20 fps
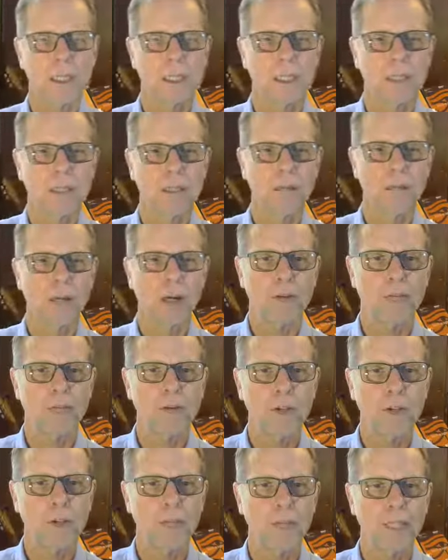Right
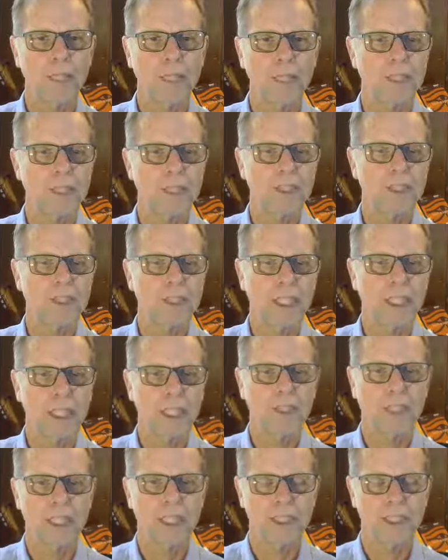view means
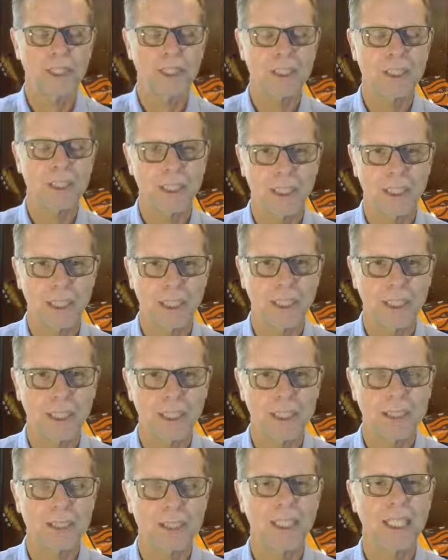seeing things clearly,
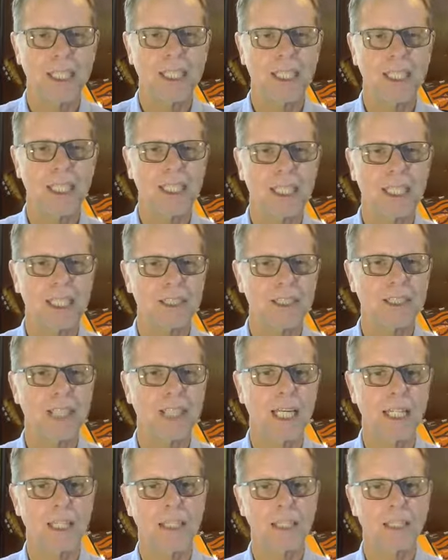seeing and
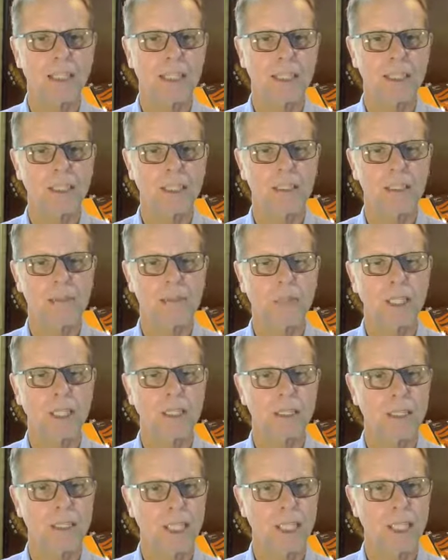understanding things. Right
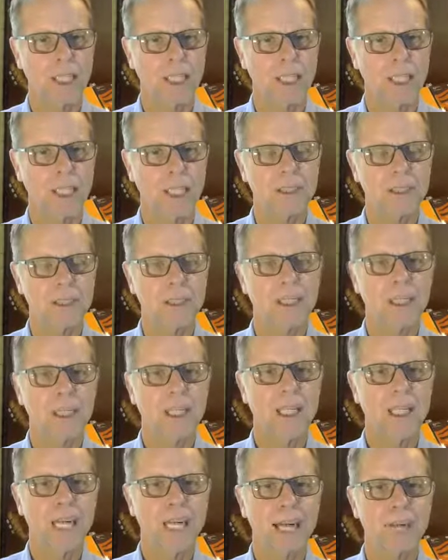intention means
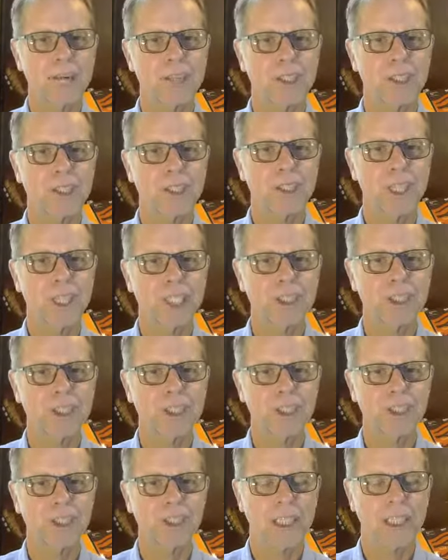having
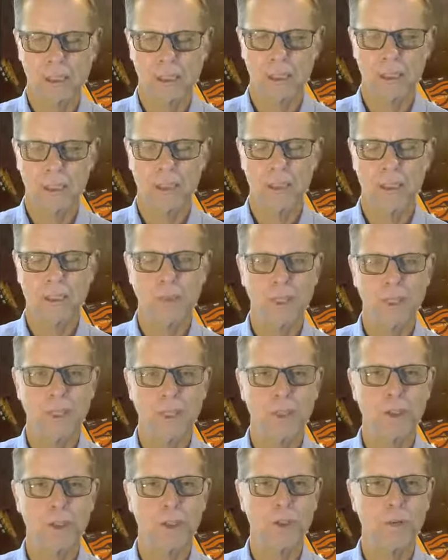intentions that are
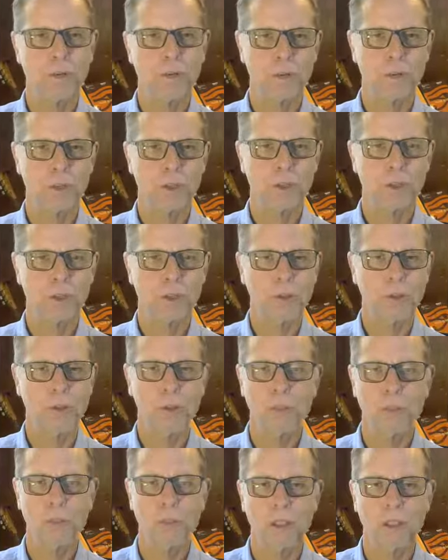directed towards
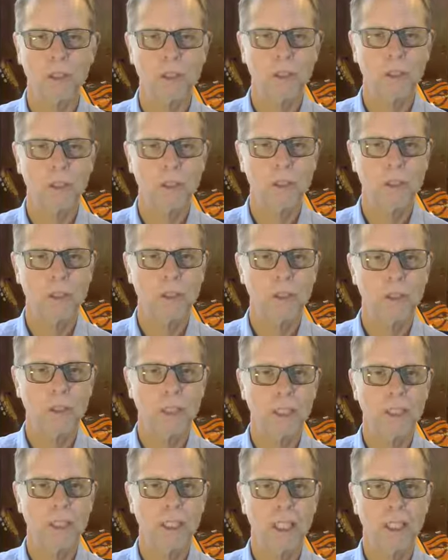goodwill,
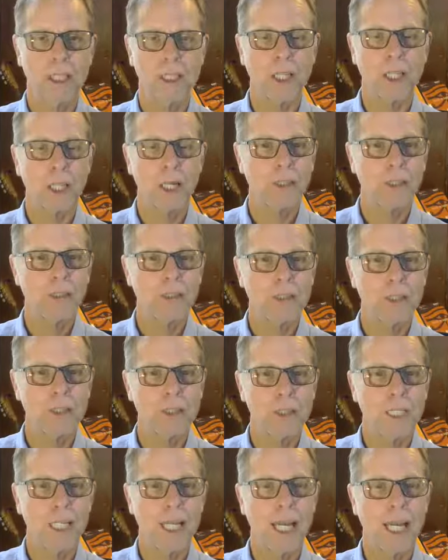letting go,
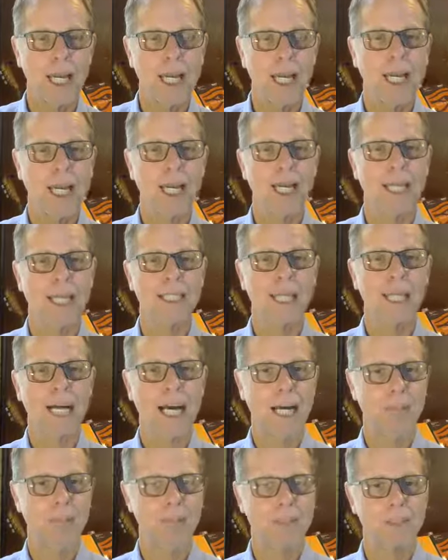and
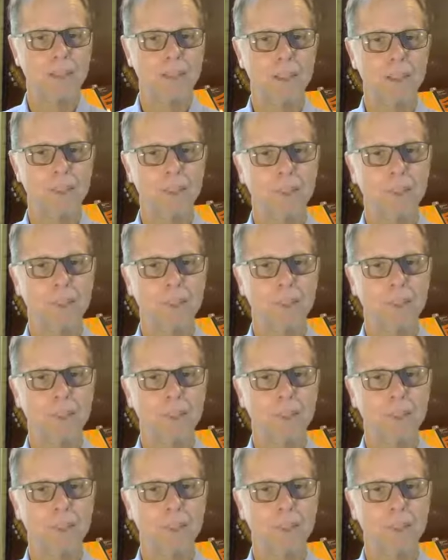harmlessness.